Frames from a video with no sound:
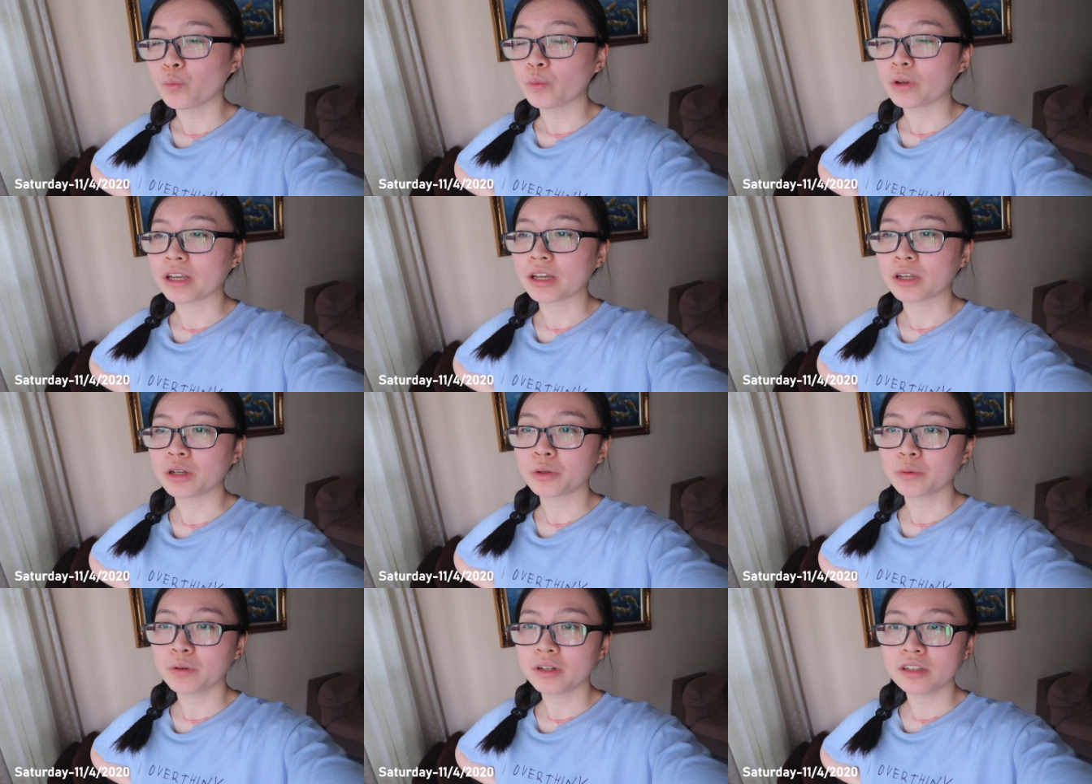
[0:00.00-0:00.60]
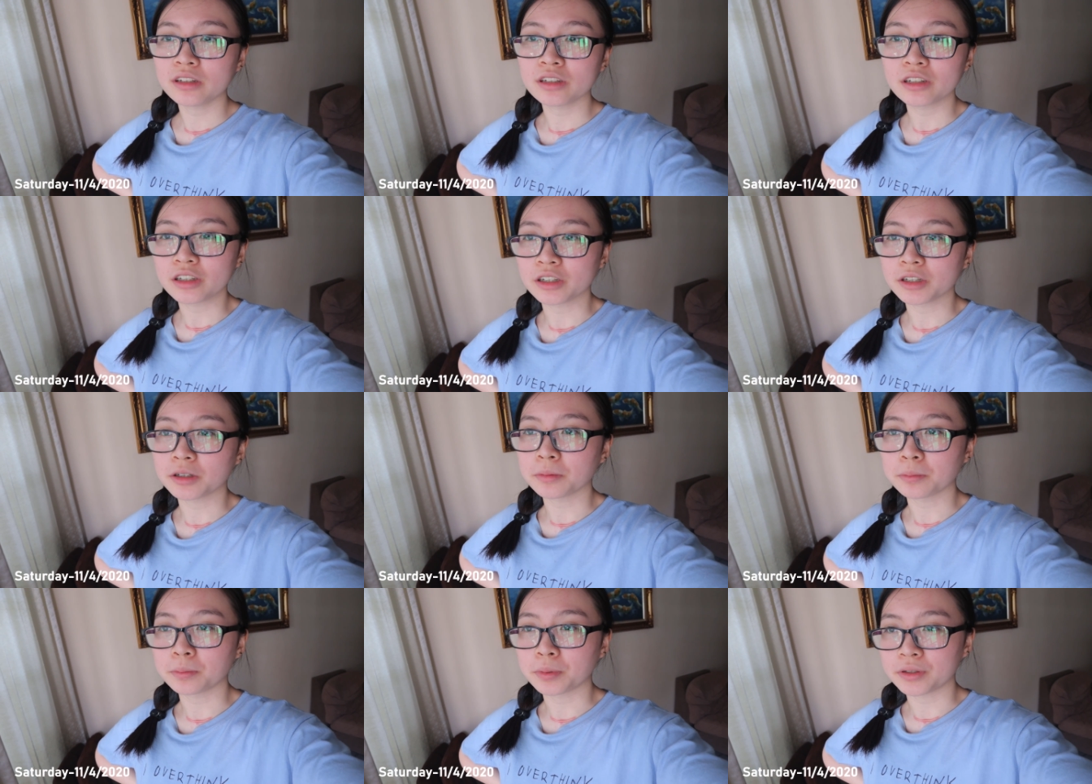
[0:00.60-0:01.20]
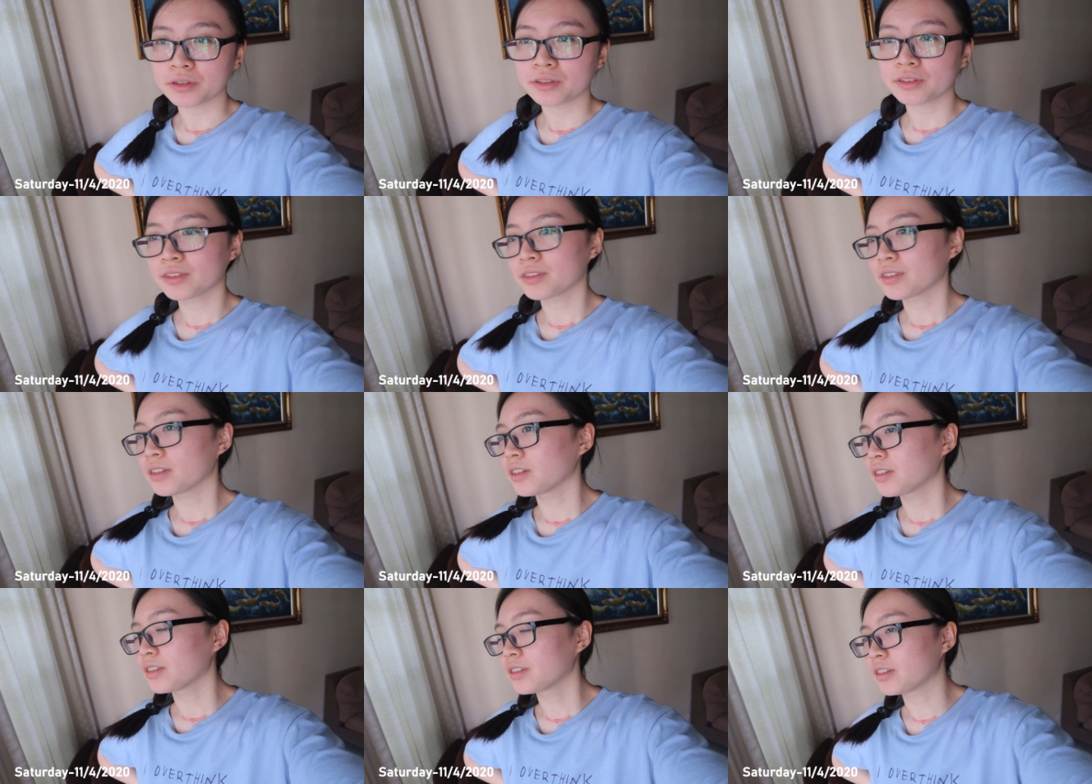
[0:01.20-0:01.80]
We can always hear
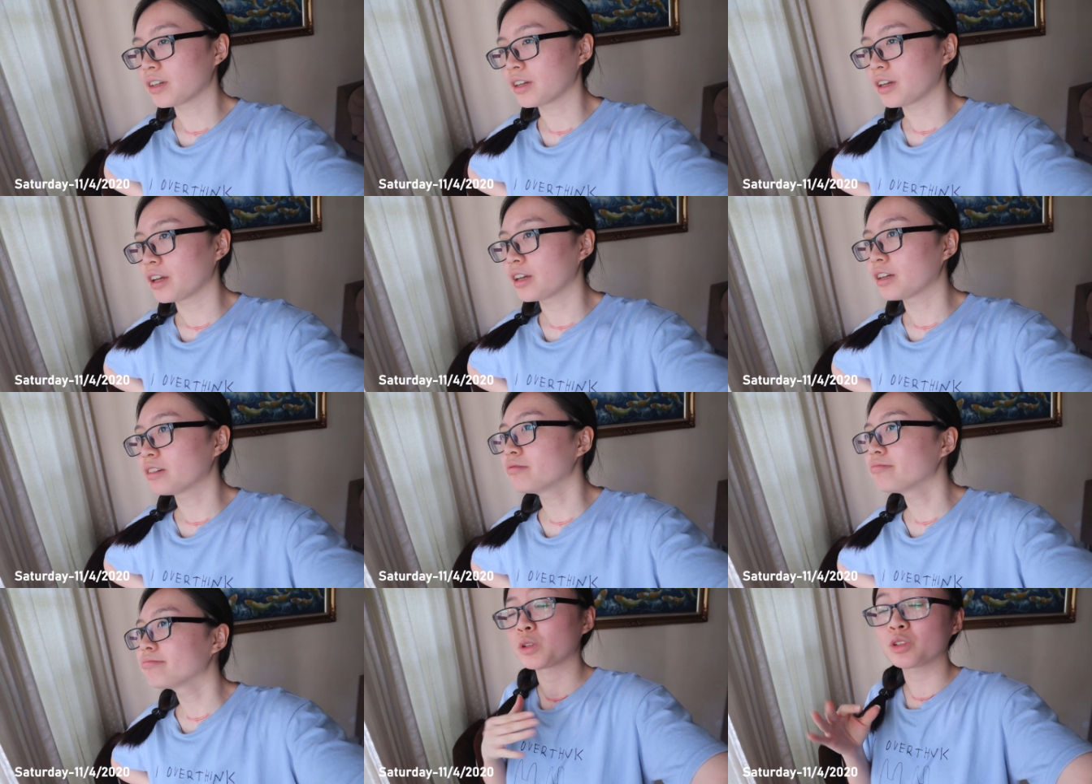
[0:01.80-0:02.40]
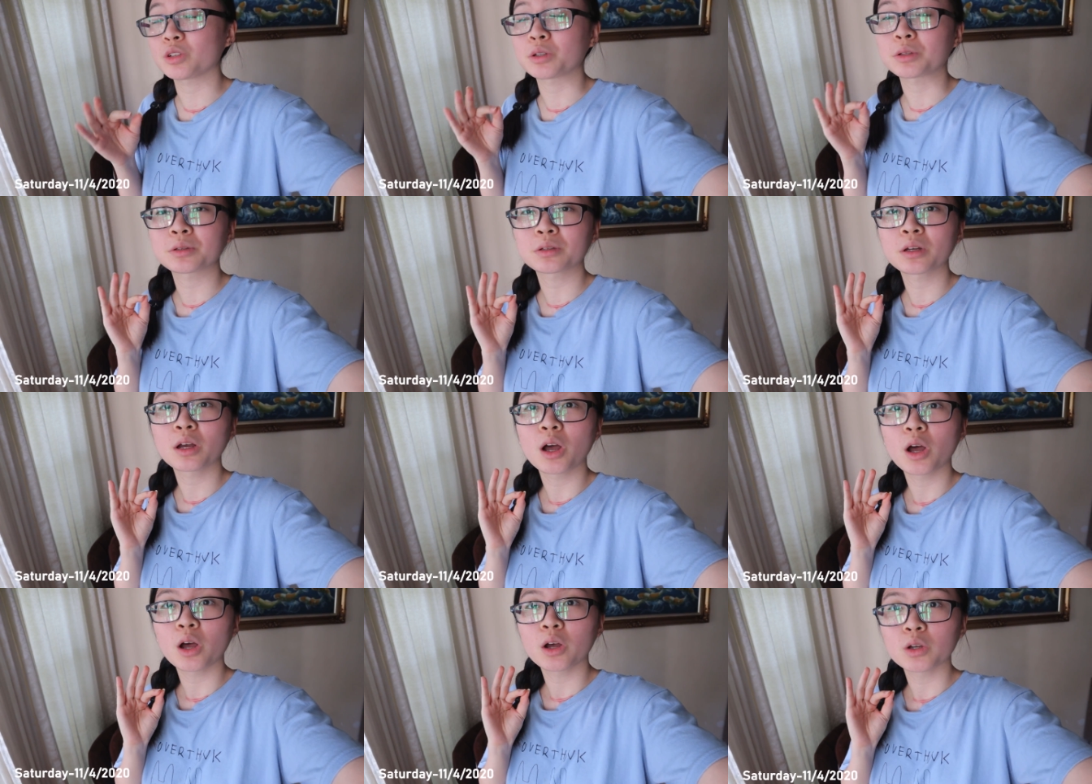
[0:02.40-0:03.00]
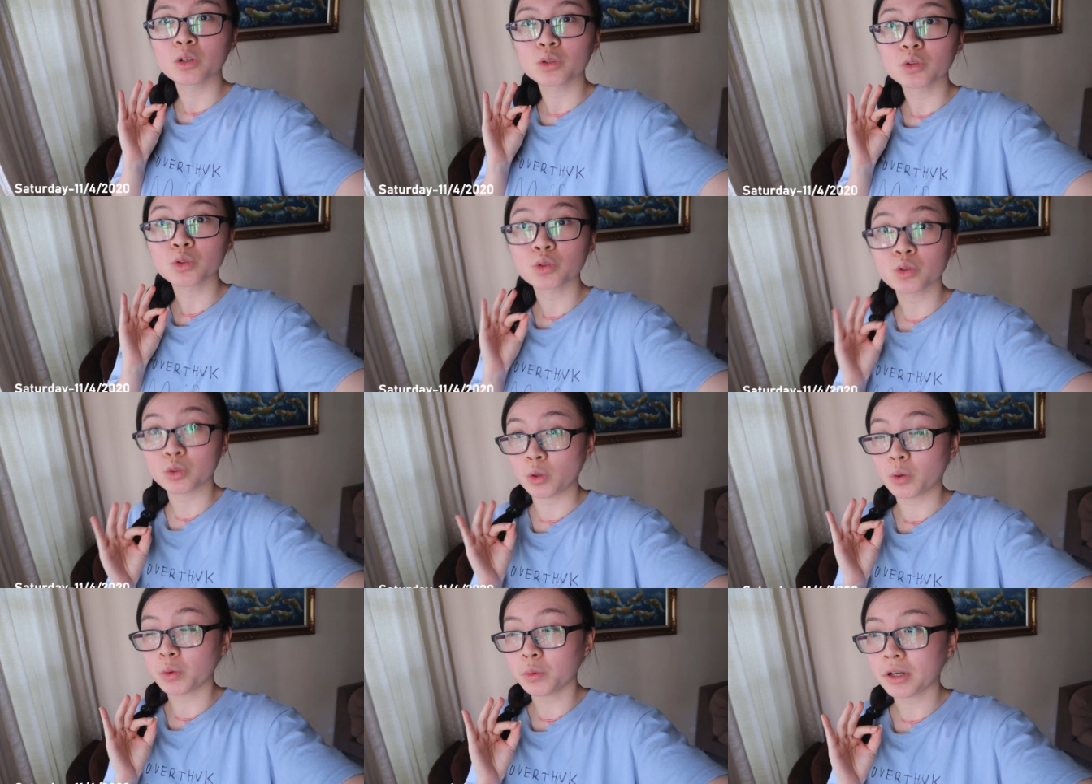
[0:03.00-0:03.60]
birds singing, which is
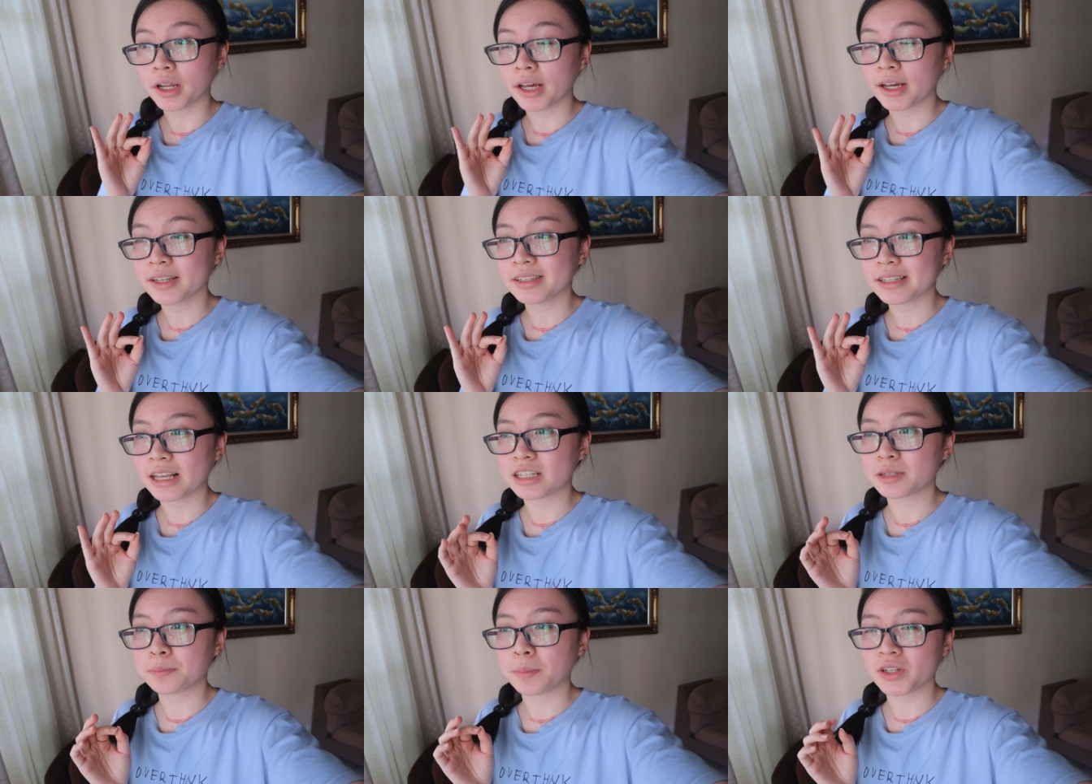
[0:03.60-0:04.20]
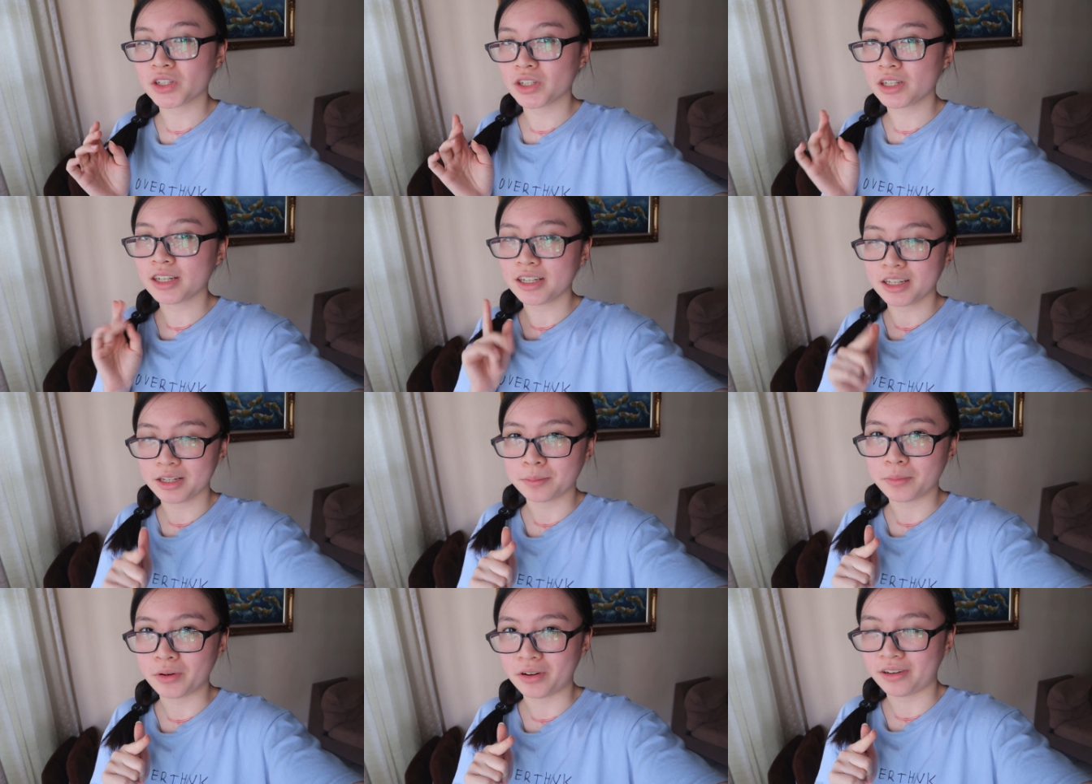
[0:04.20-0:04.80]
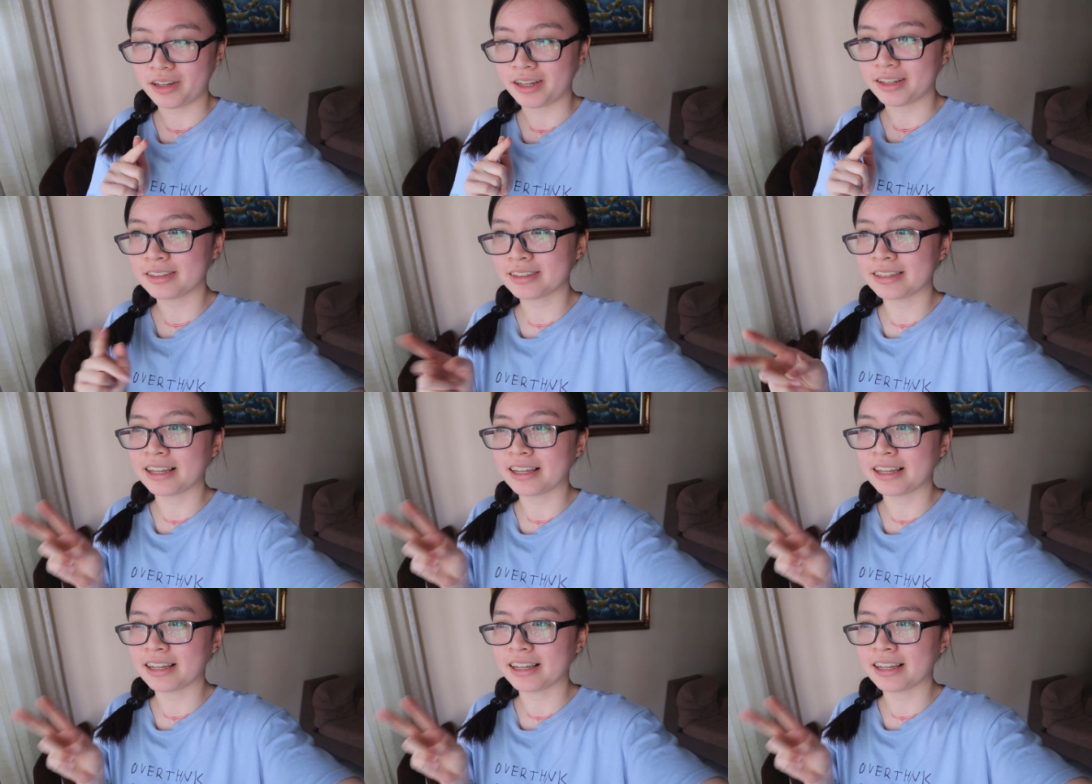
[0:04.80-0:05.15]
so nice, especially in the mornings.